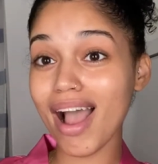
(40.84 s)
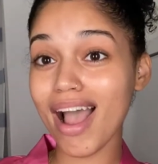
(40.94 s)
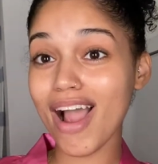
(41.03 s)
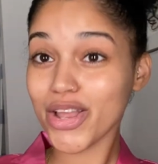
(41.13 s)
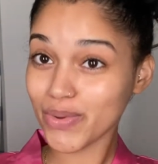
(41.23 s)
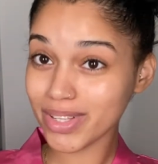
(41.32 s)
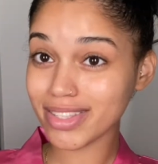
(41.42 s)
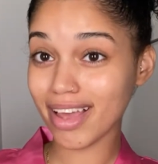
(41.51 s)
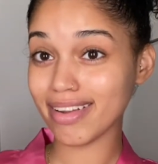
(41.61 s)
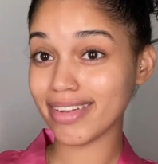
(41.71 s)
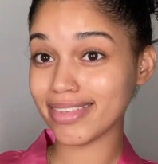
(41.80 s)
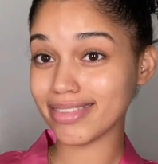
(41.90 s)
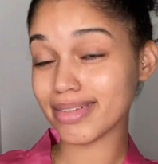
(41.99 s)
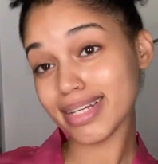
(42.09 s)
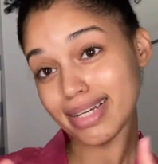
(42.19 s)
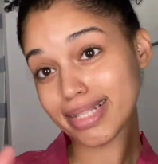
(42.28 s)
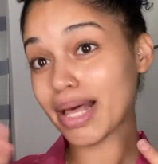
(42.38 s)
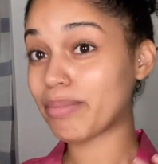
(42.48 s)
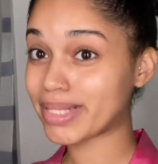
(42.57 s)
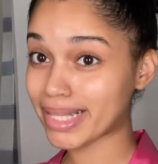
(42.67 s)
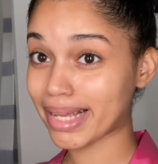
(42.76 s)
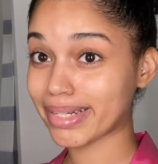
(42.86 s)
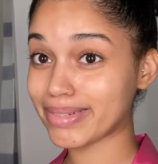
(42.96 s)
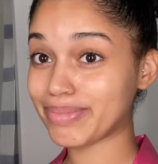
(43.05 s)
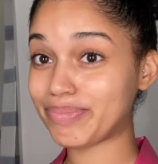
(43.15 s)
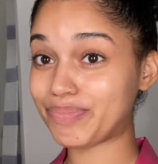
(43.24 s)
Are you excited? Because I'm excited.